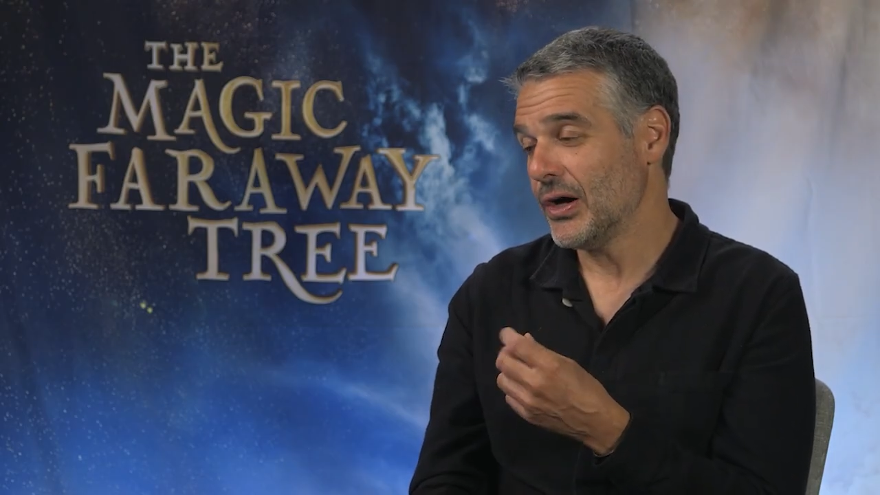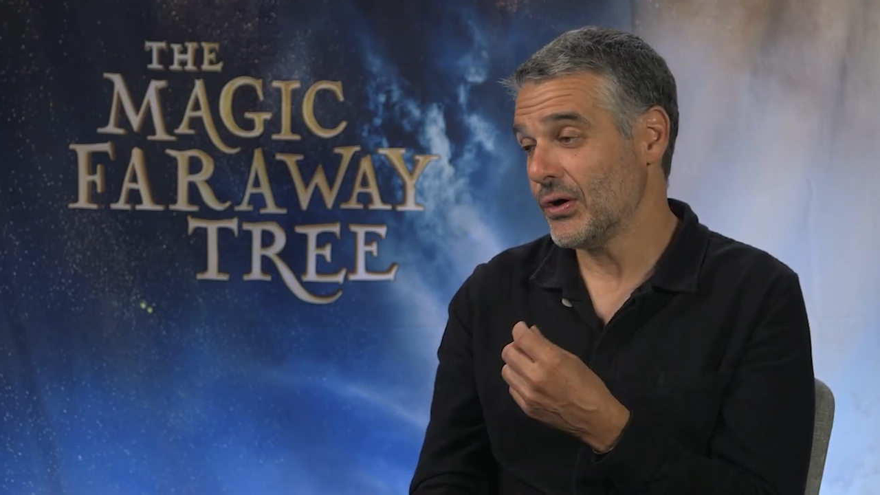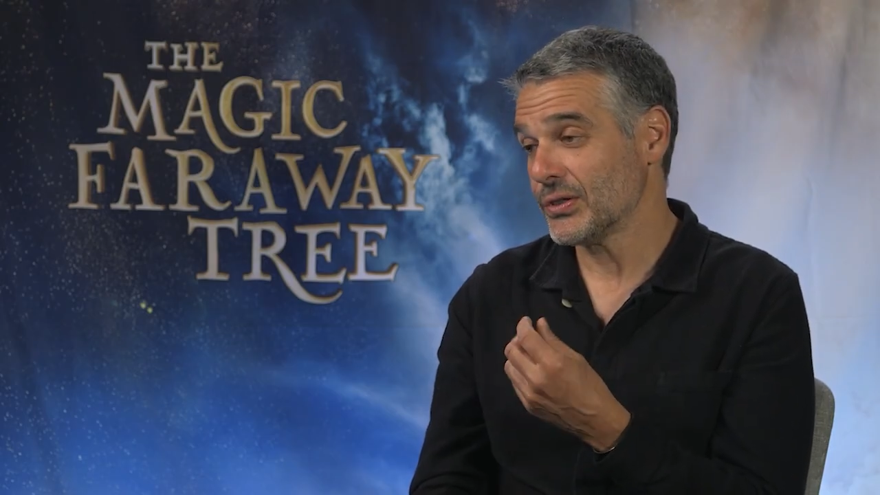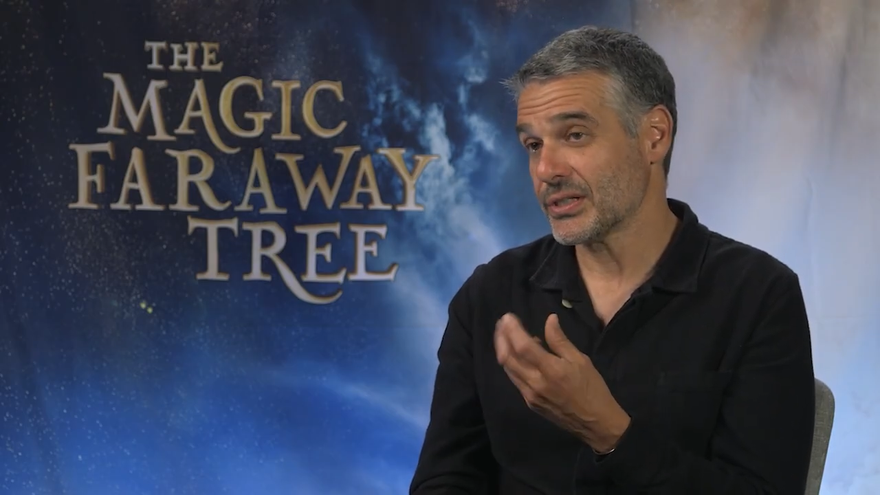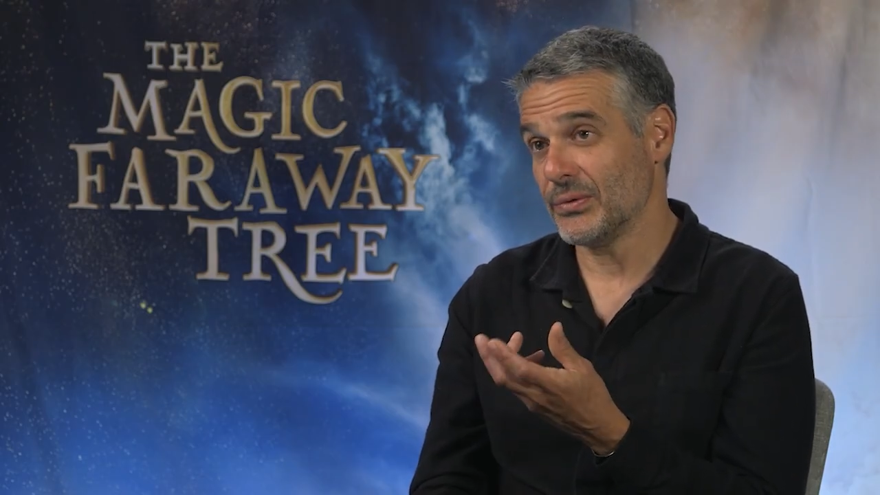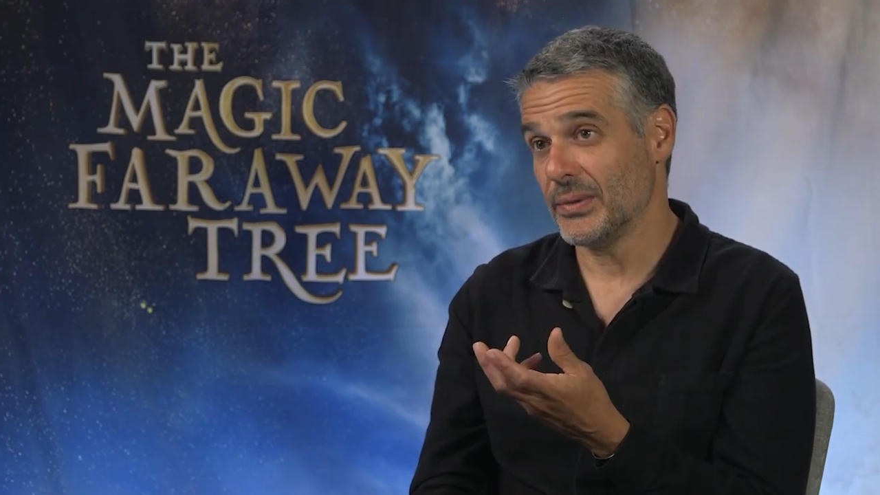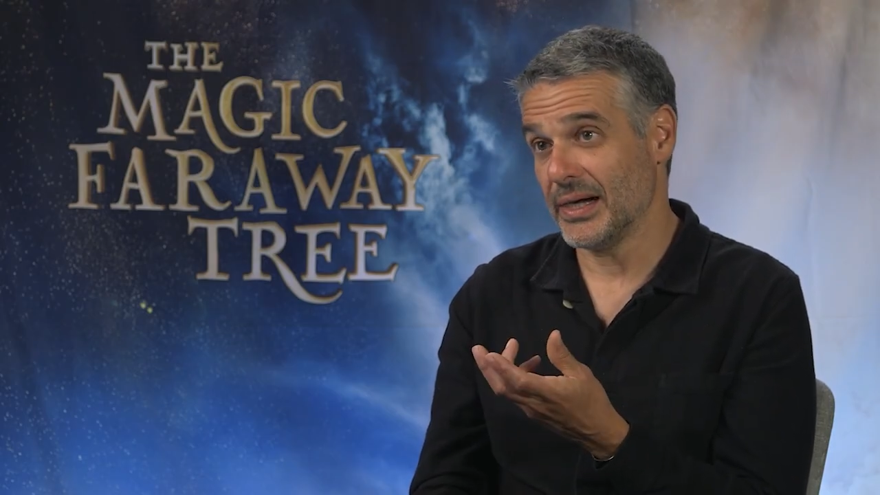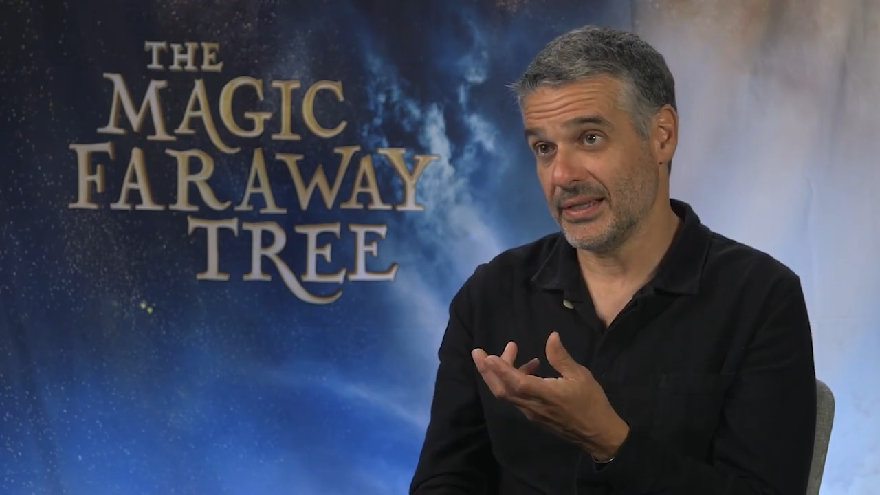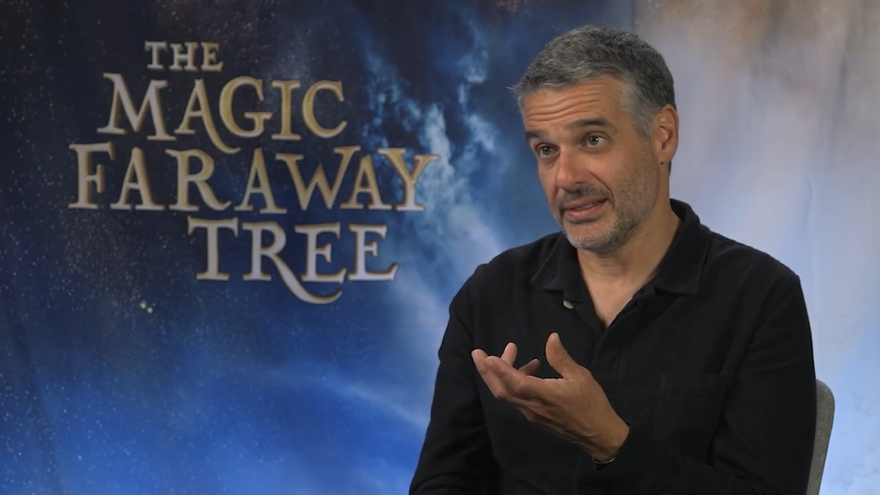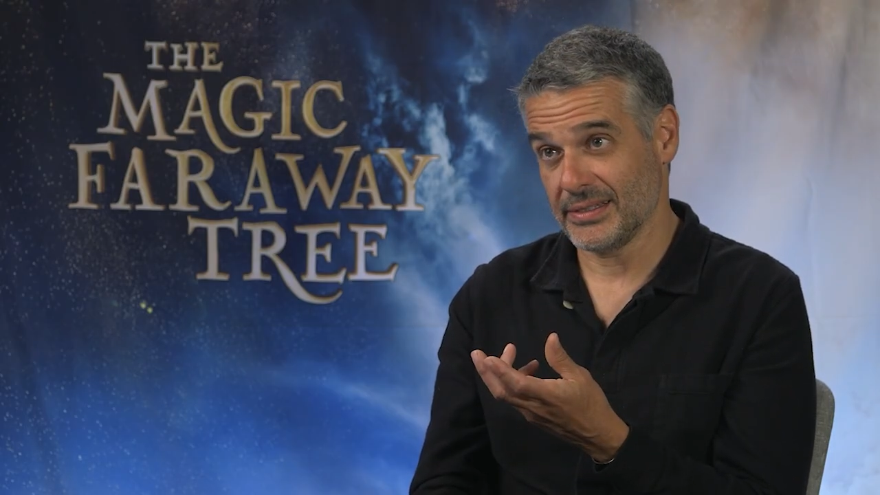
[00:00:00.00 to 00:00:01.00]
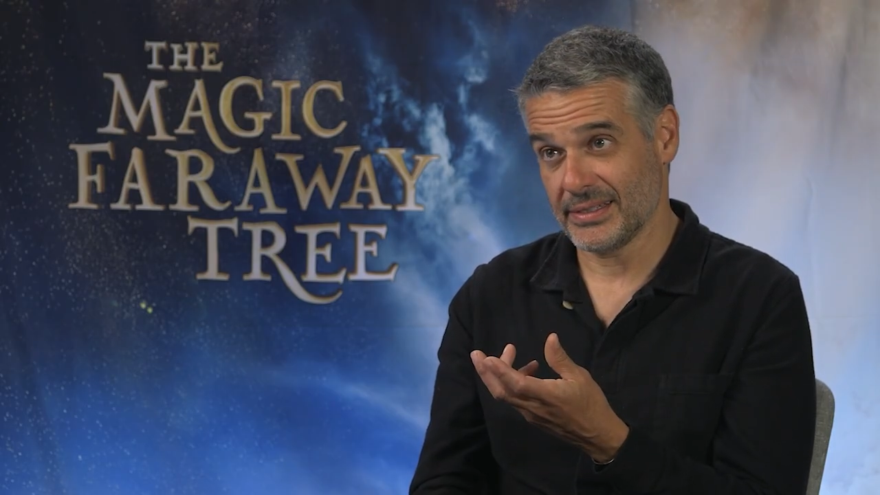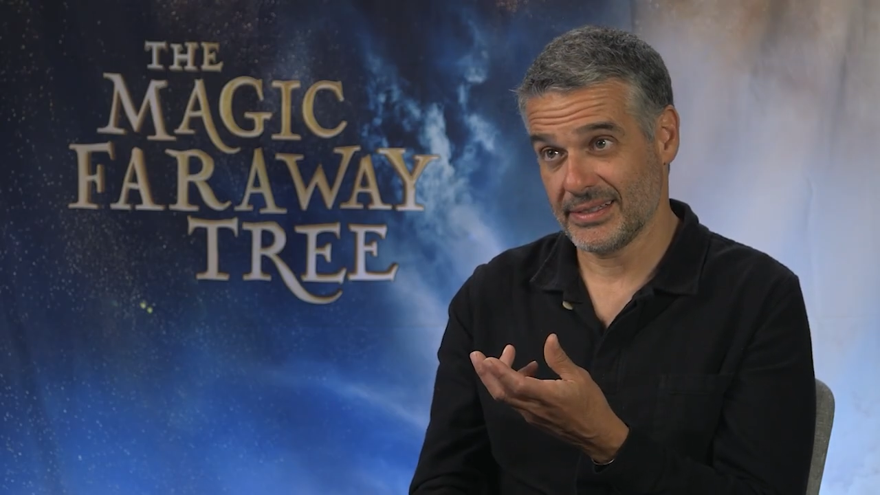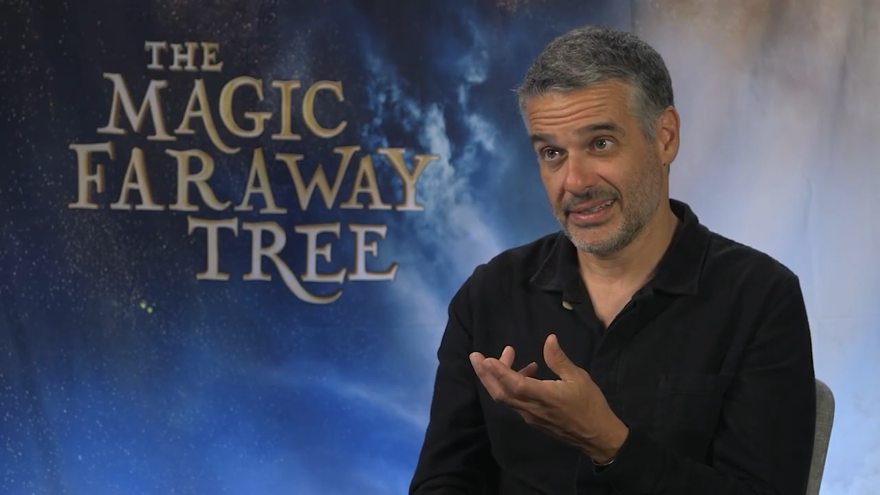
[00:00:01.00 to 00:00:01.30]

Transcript: Oscar Wilde